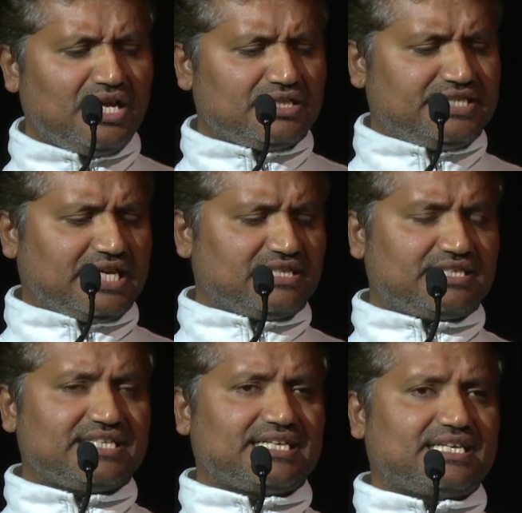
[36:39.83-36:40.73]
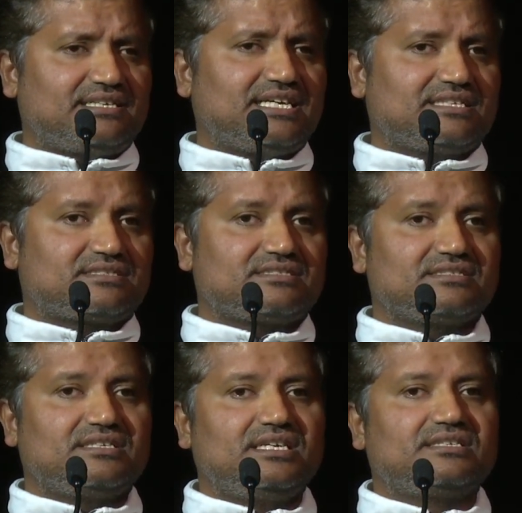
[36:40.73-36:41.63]
The other thing that it does
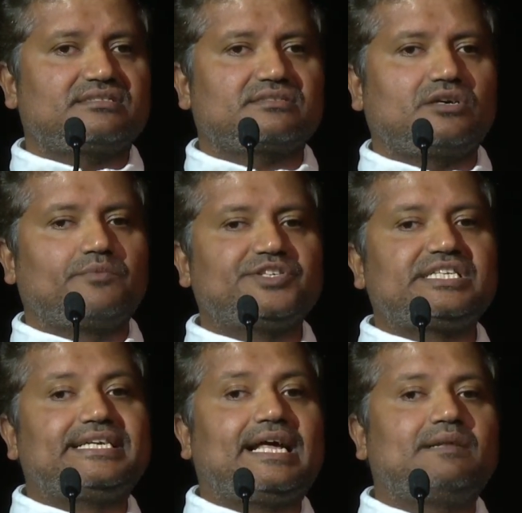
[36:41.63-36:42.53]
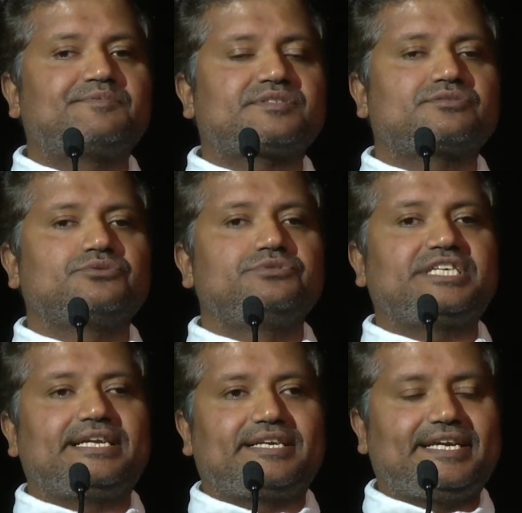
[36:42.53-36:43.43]
is obviously it helps to
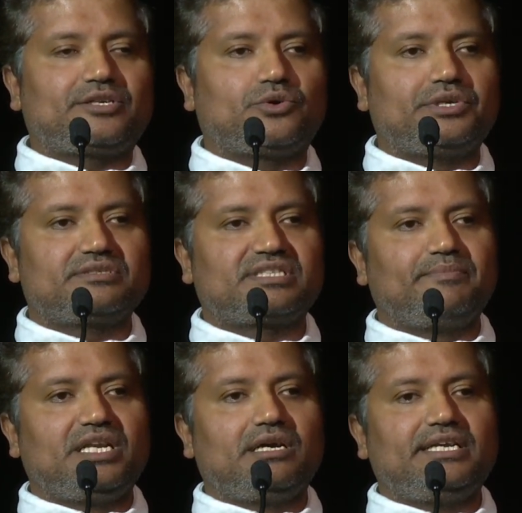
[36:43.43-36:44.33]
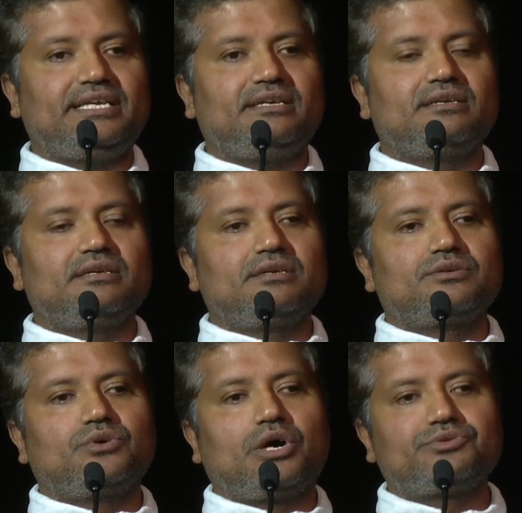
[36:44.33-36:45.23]
generate code. Similarly
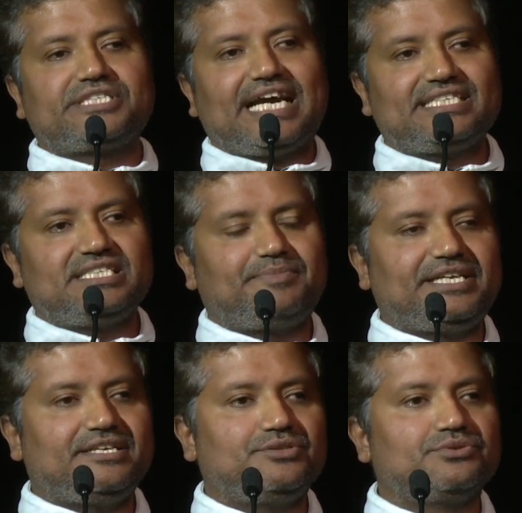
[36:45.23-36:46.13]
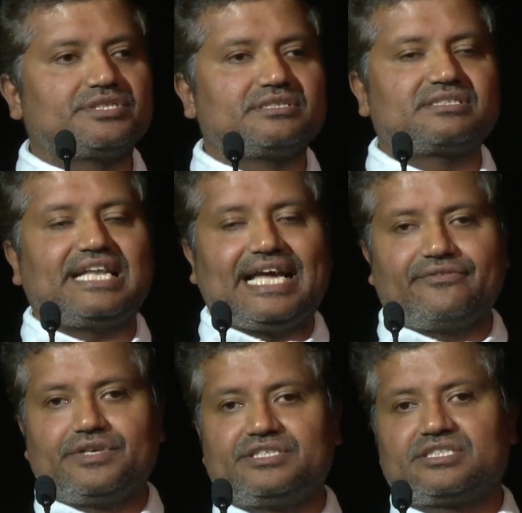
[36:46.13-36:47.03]
to how ChatGPT uses
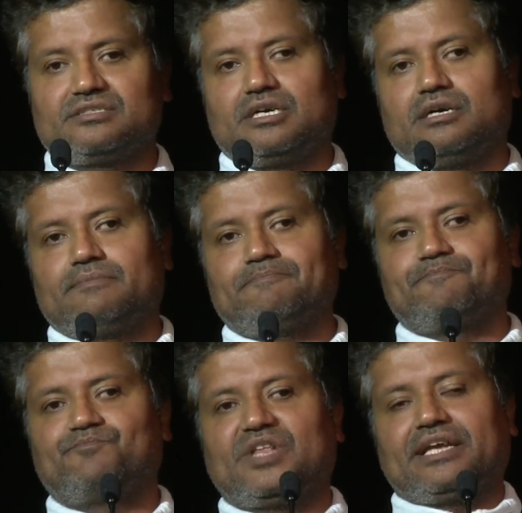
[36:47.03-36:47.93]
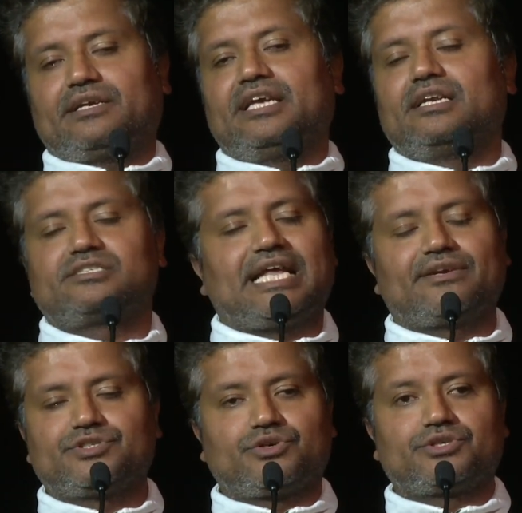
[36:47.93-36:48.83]
language, like English
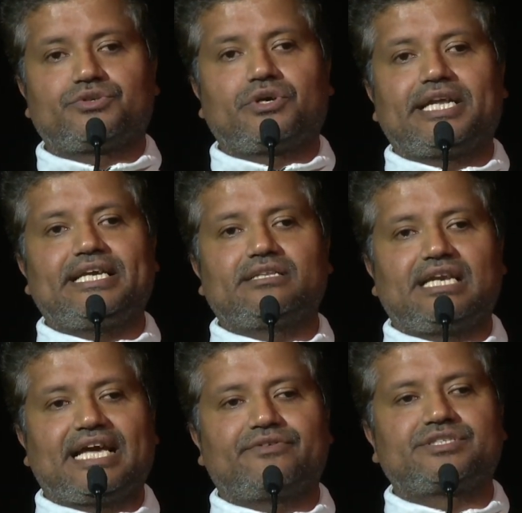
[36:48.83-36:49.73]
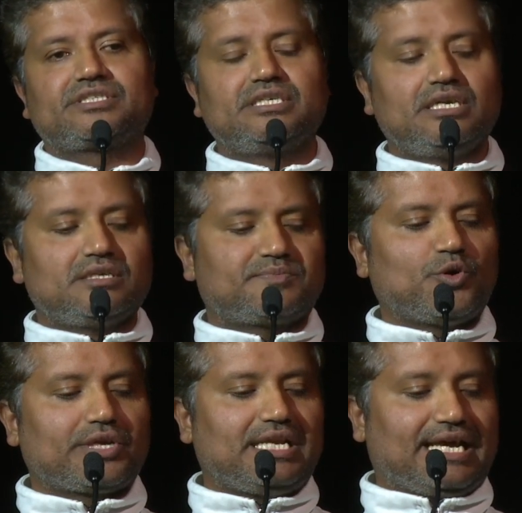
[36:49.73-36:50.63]
language or any other language,
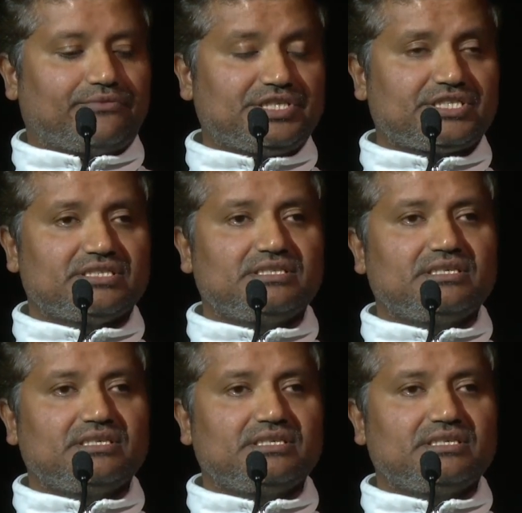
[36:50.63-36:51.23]
spoken language,